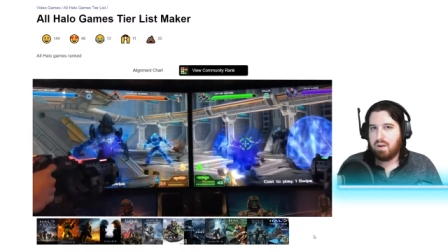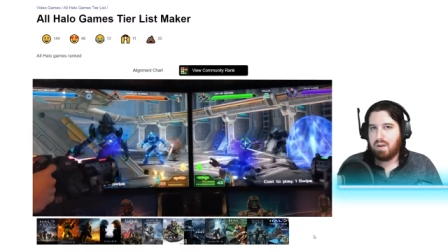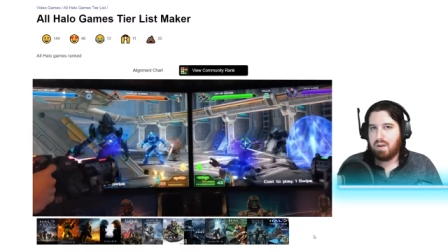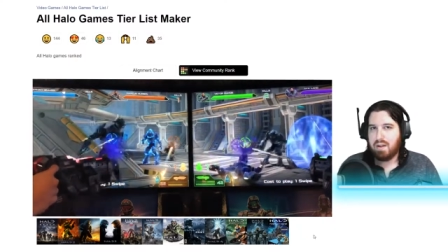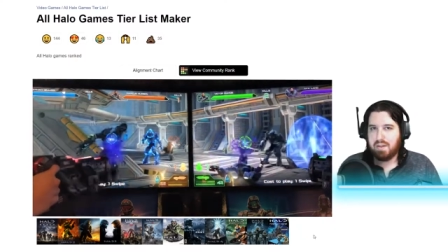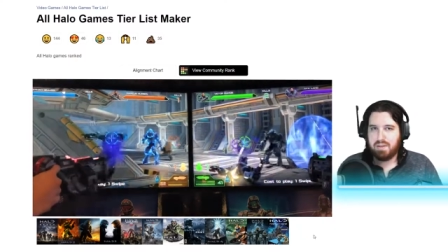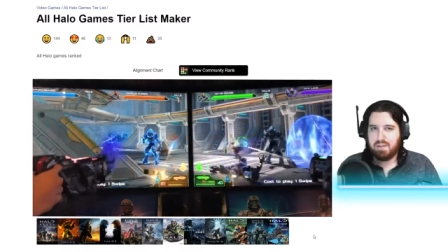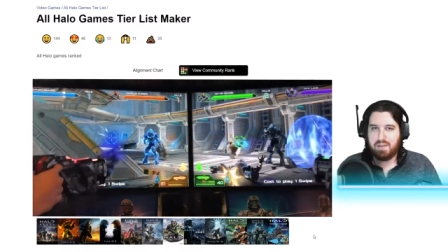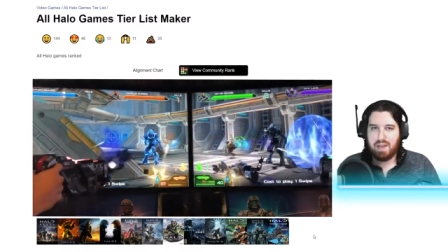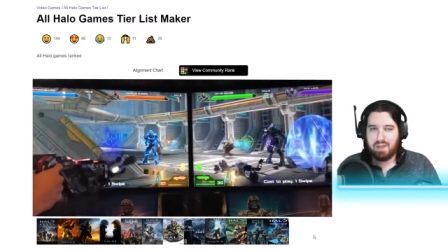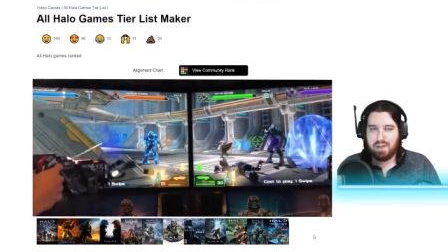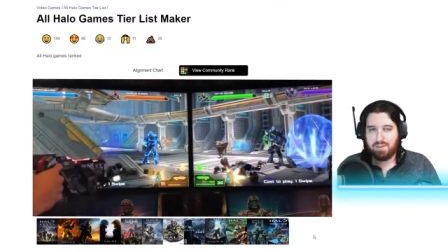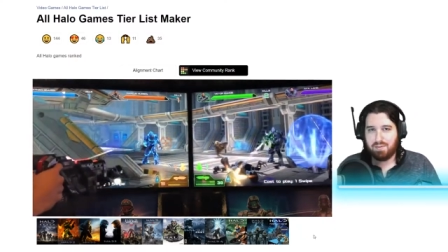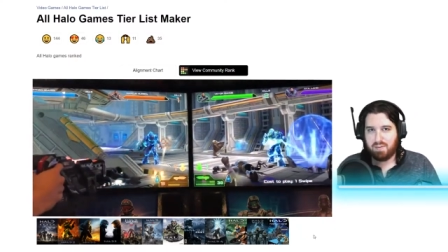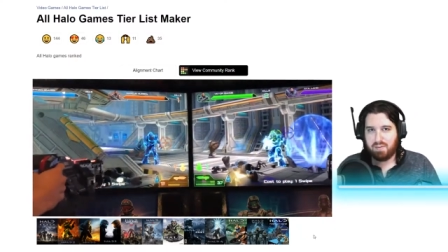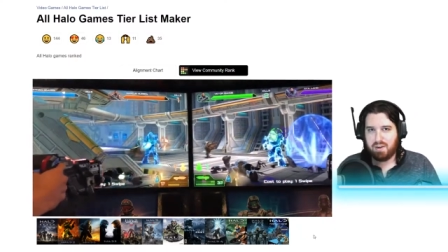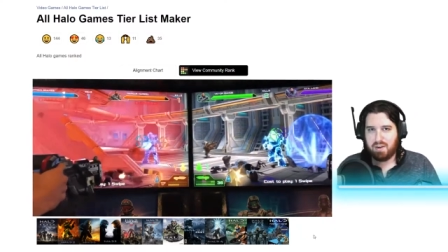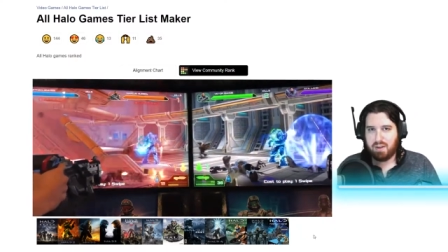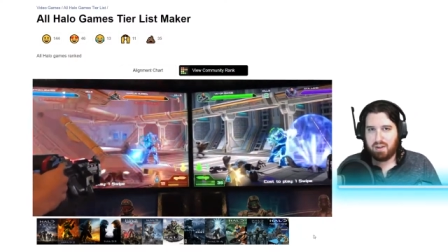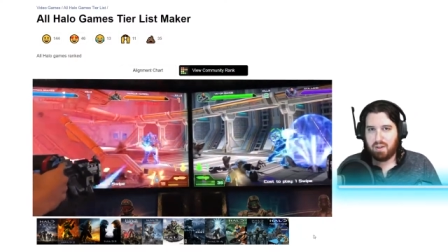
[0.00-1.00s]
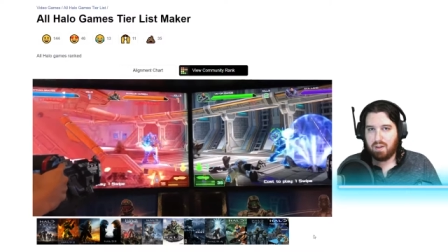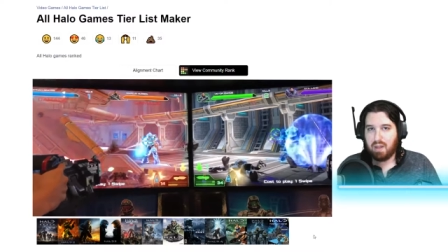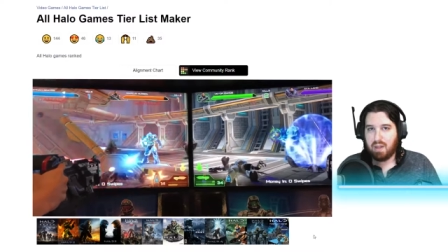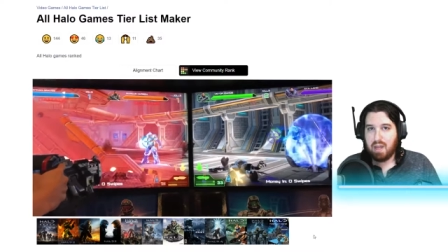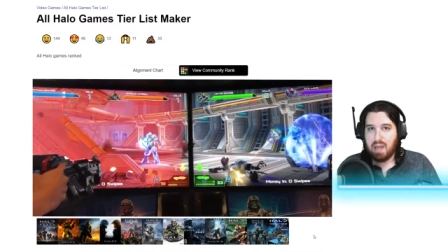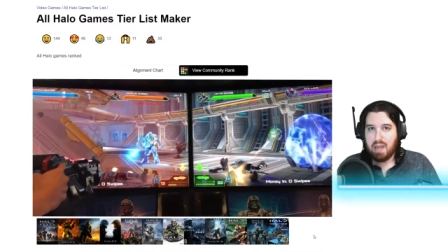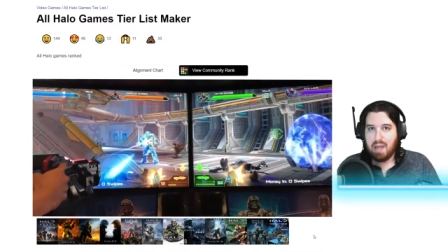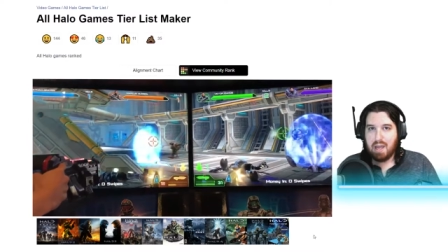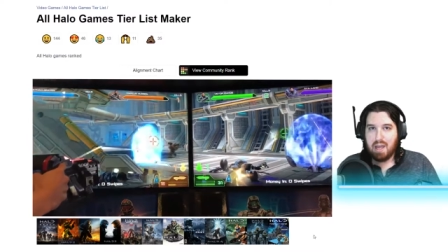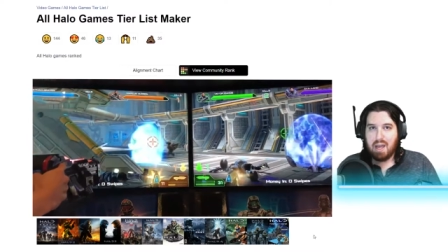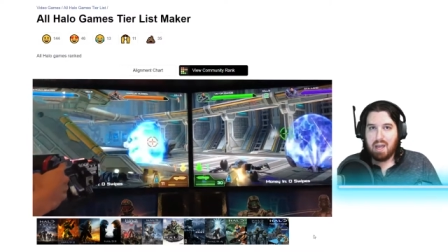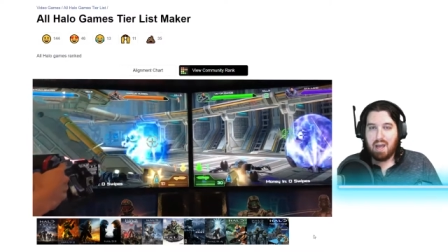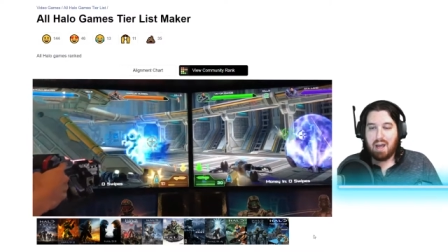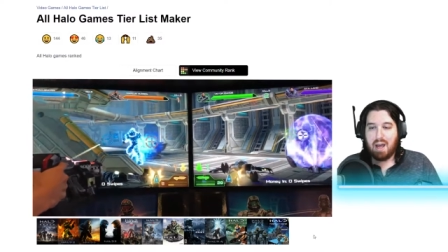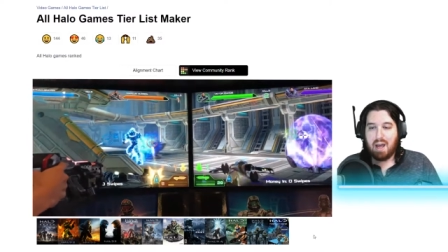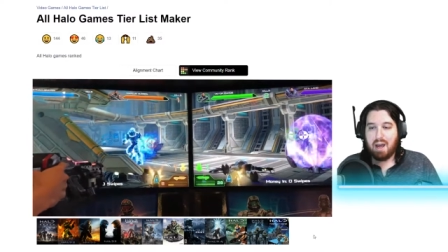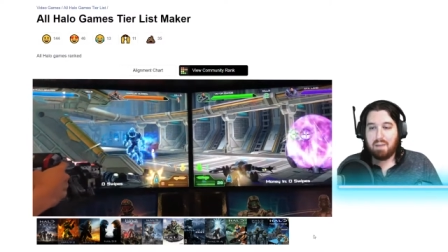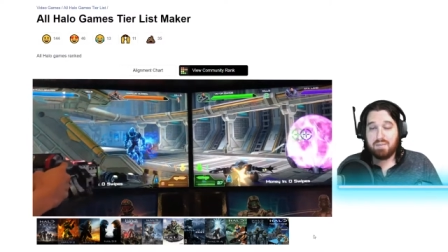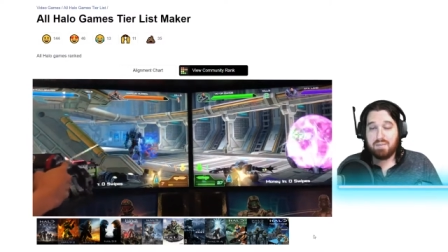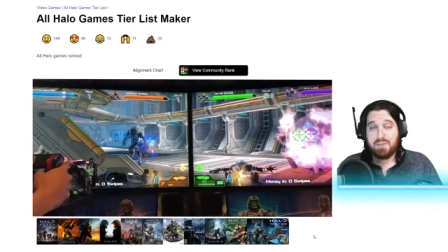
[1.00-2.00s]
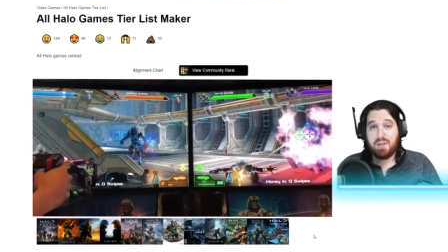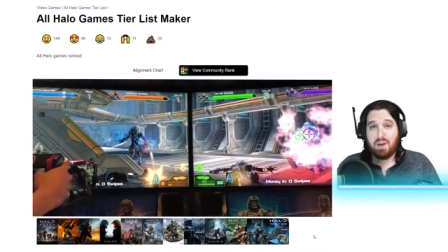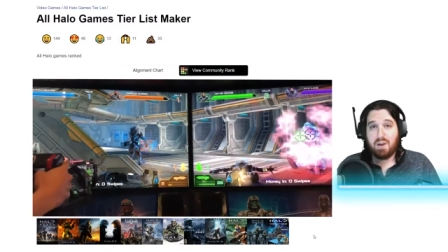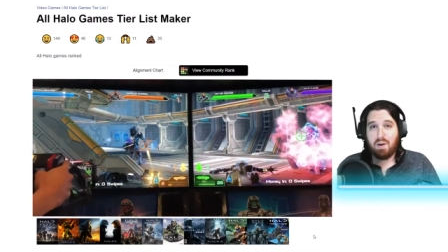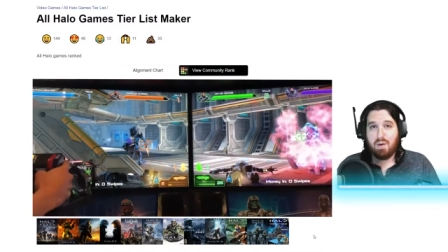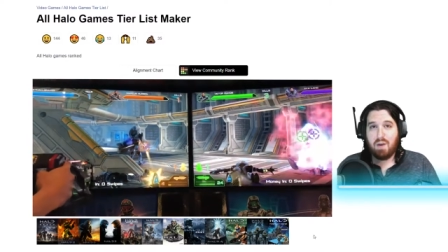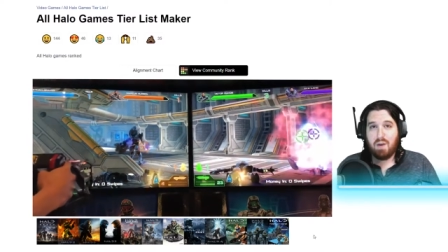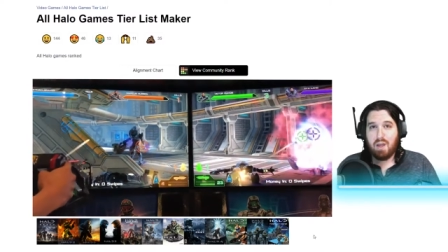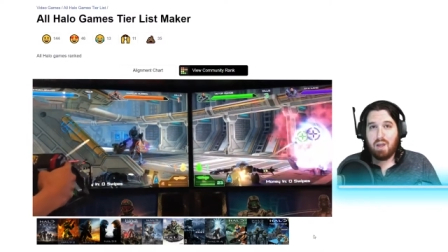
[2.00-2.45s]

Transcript: and that sort of deal. Um, so